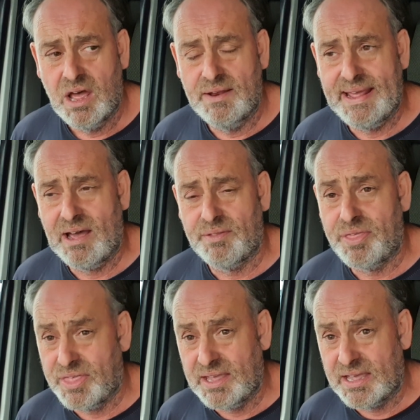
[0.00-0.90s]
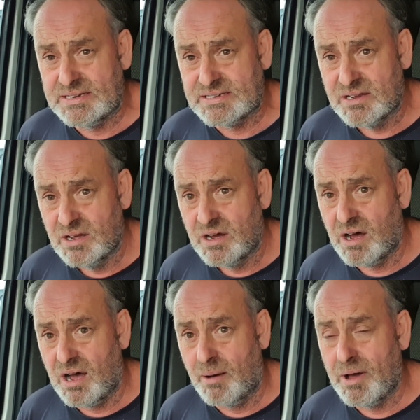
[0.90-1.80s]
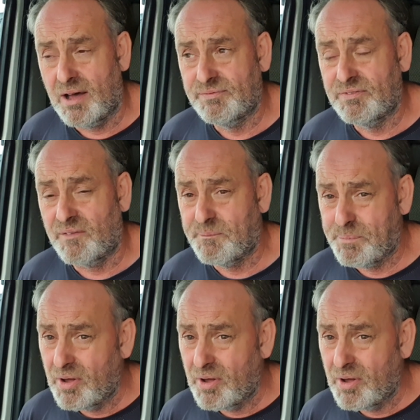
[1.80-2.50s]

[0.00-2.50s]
Now the thing is, I've